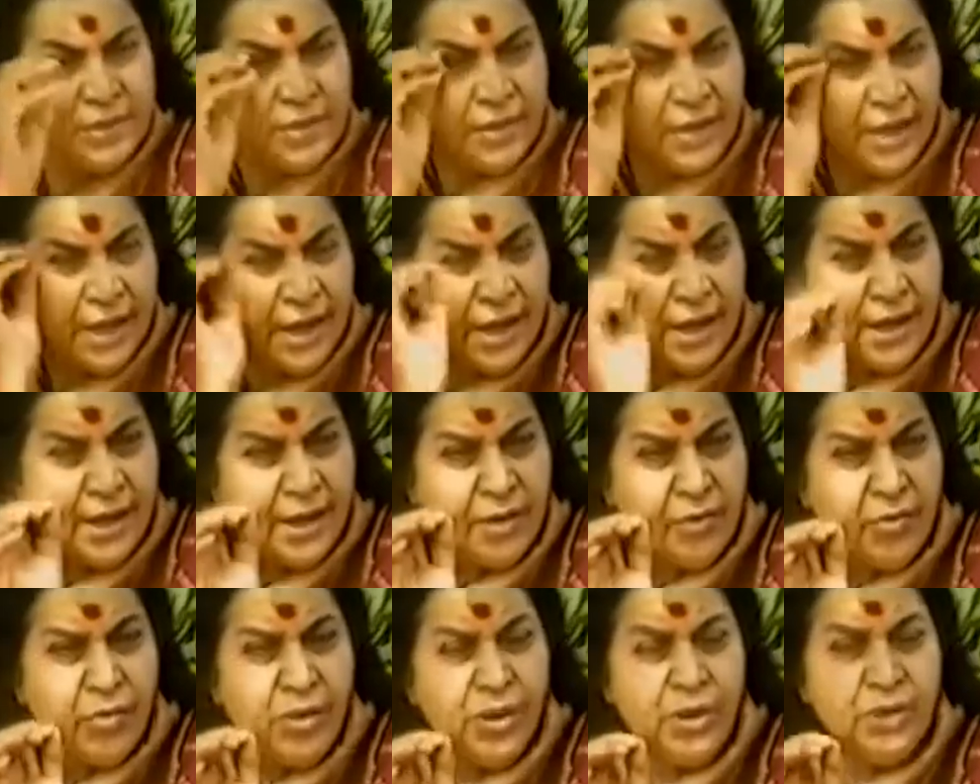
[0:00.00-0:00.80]
really
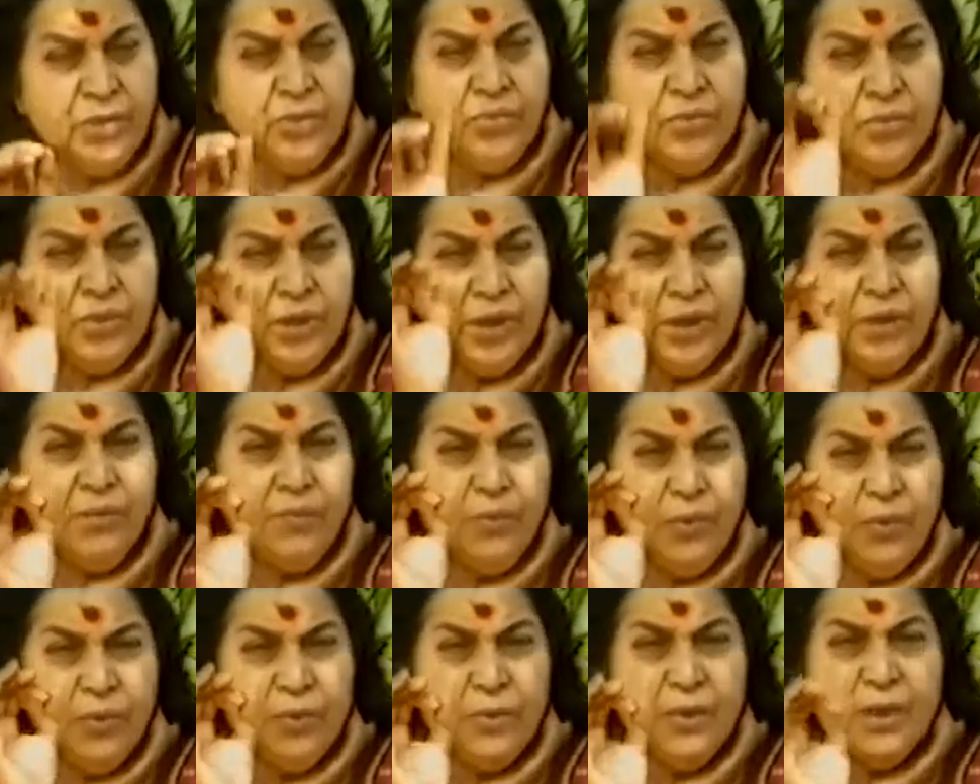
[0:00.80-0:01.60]
going to give
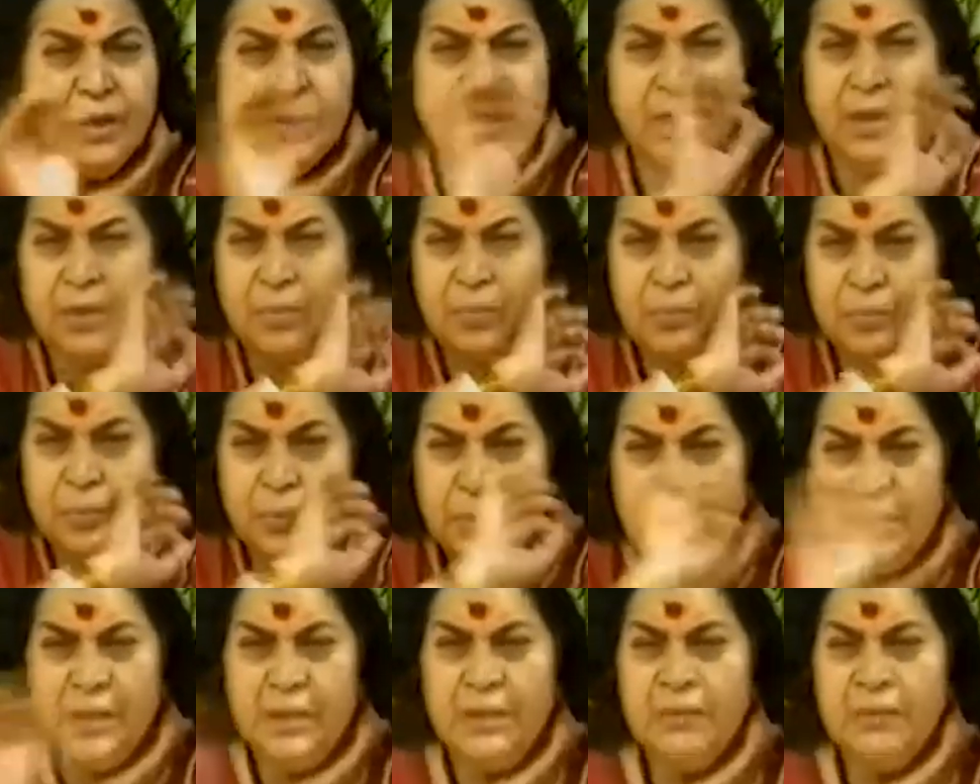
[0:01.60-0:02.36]
you the complete